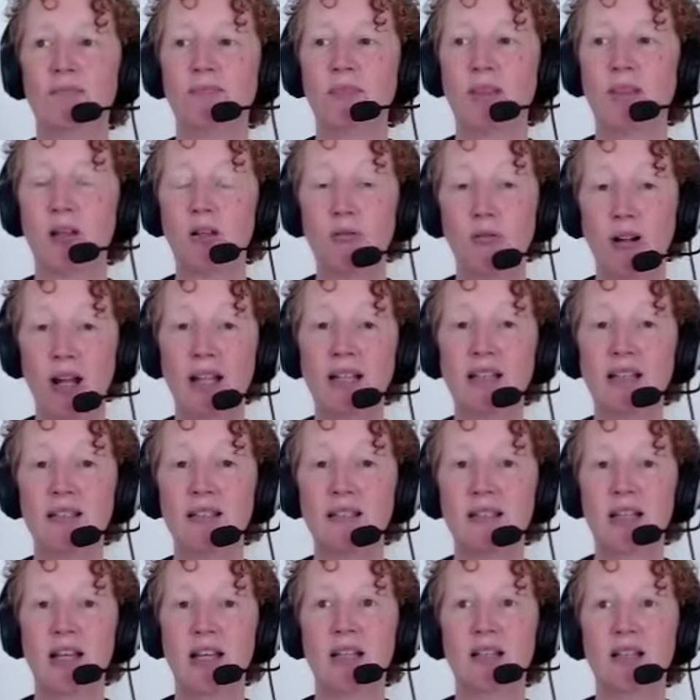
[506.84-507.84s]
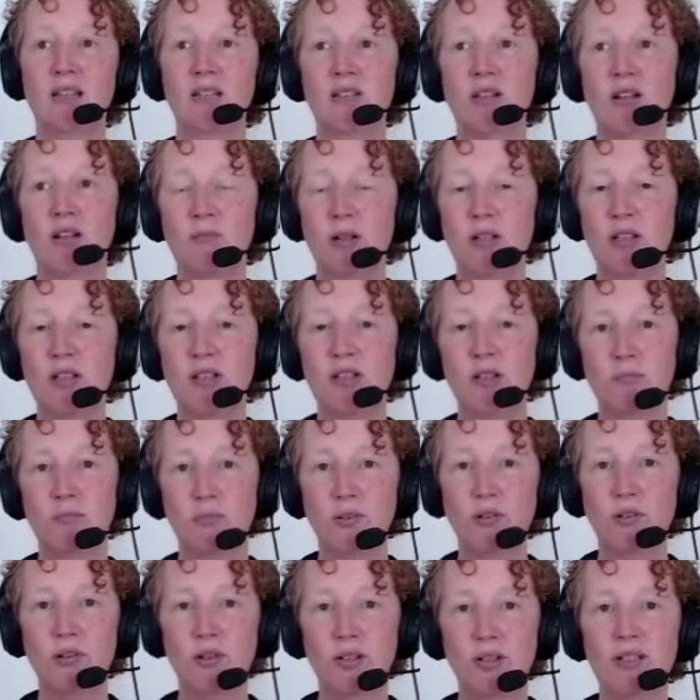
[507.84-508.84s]
grace and so much
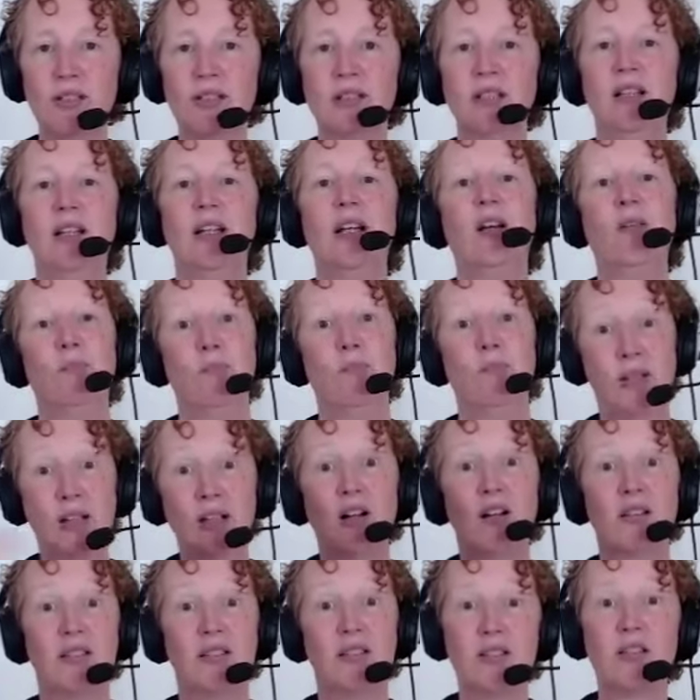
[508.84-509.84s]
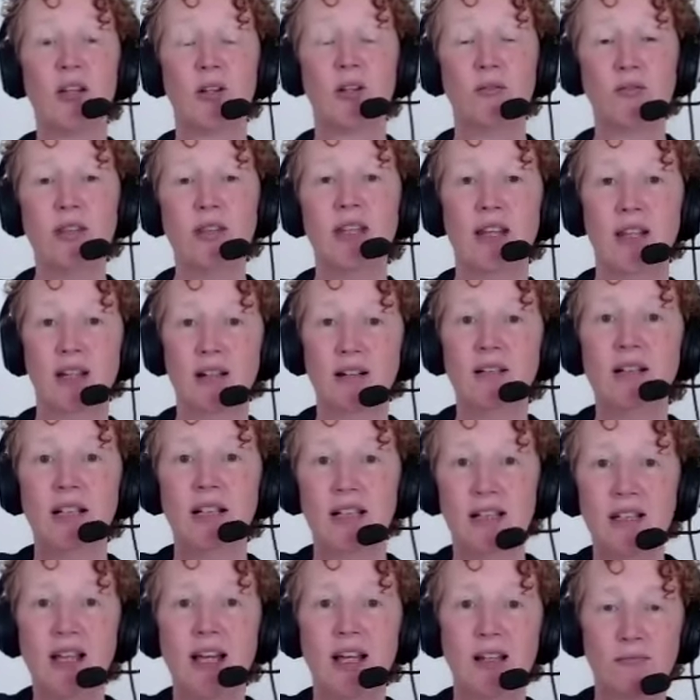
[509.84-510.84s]
support because it's over there
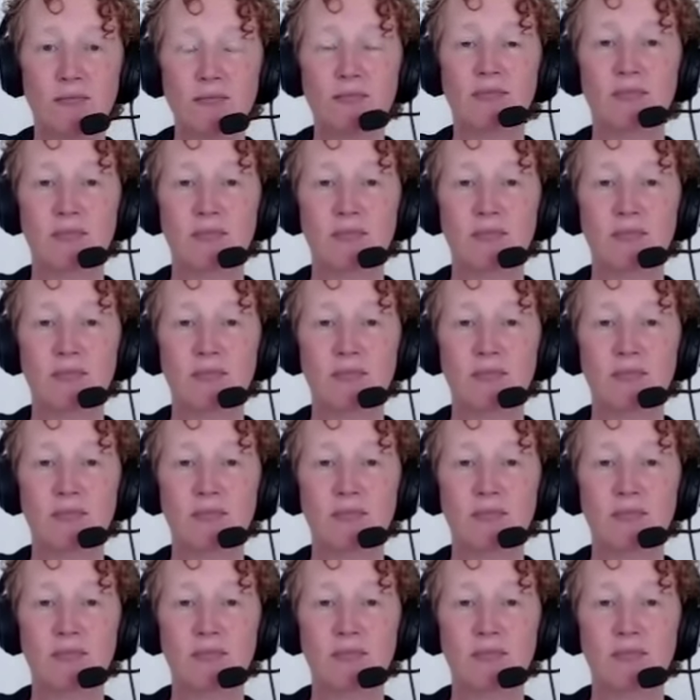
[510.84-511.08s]
in that